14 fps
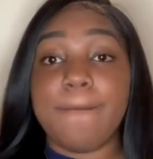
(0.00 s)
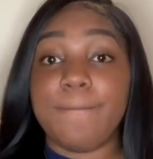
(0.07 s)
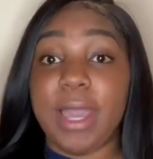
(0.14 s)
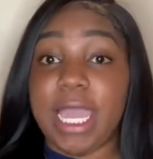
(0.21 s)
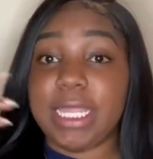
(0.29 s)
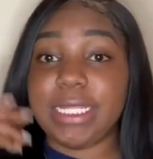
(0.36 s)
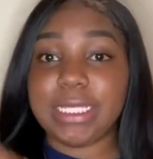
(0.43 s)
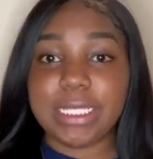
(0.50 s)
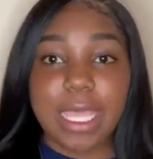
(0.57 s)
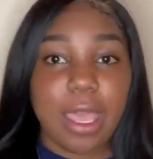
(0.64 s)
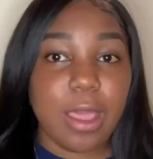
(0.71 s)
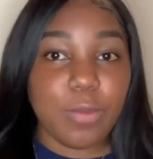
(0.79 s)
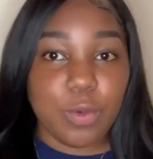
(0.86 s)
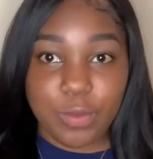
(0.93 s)
By this
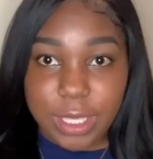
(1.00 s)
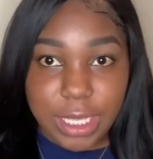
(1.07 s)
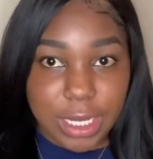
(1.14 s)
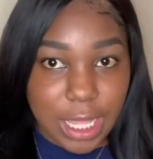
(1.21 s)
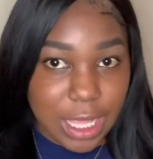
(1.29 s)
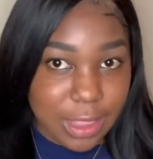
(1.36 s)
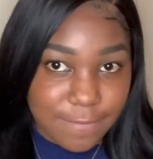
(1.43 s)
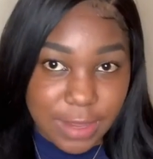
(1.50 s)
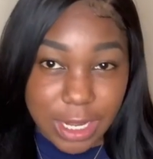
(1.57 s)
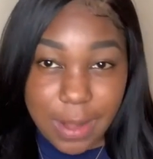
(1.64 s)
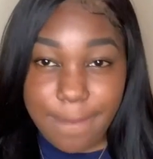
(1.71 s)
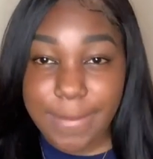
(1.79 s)
time when we in the elevator,